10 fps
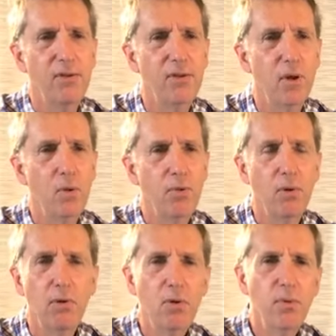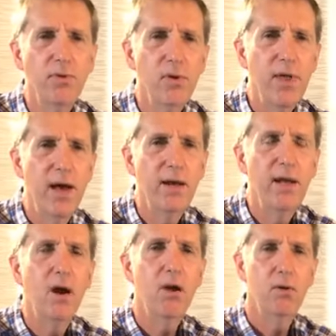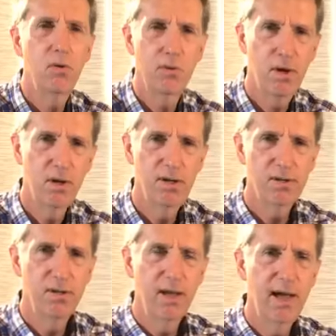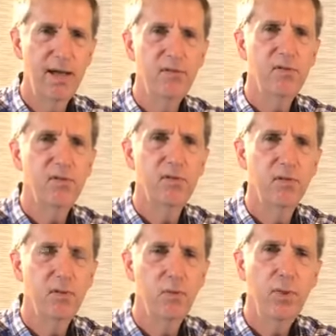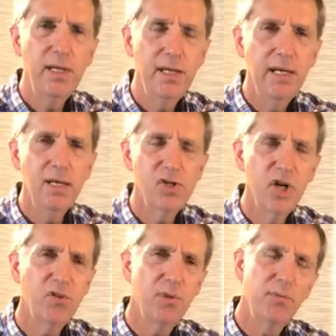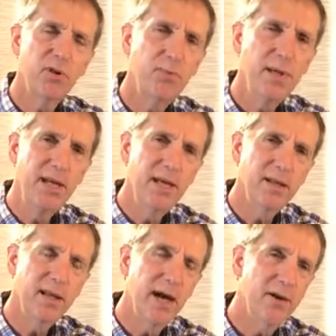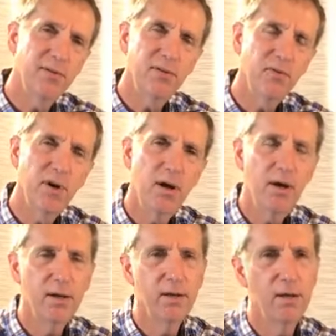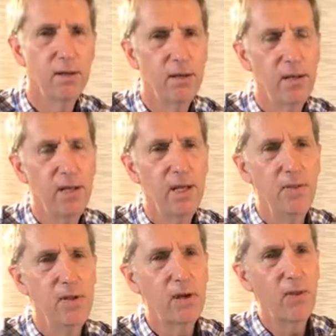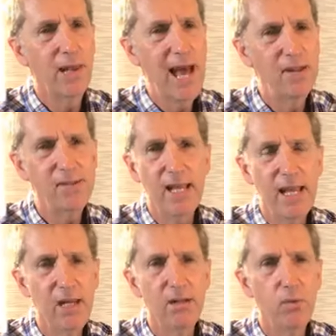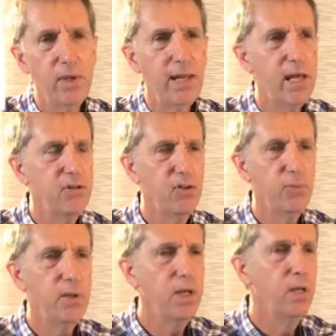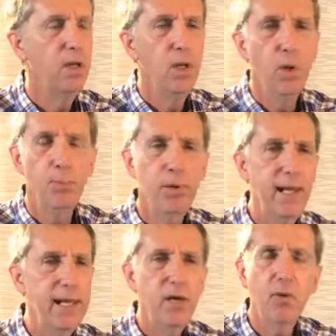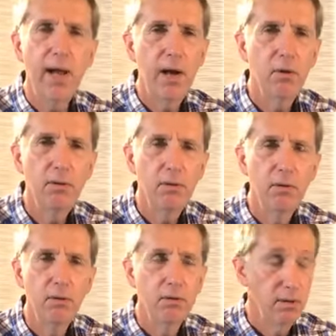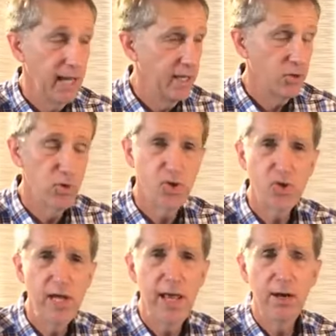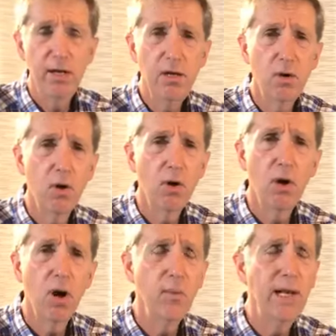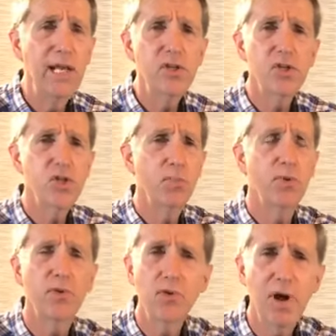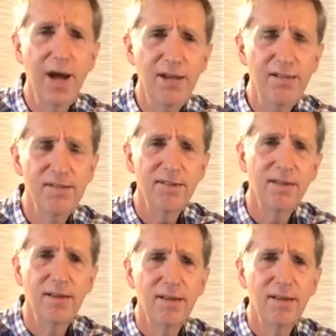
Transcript: So the Lord will do that in our own hearts and lives. We need it. Judgment must begin at the house of God. These are the last days, and we can't just be playing around at Christianity or our relationship with Christ.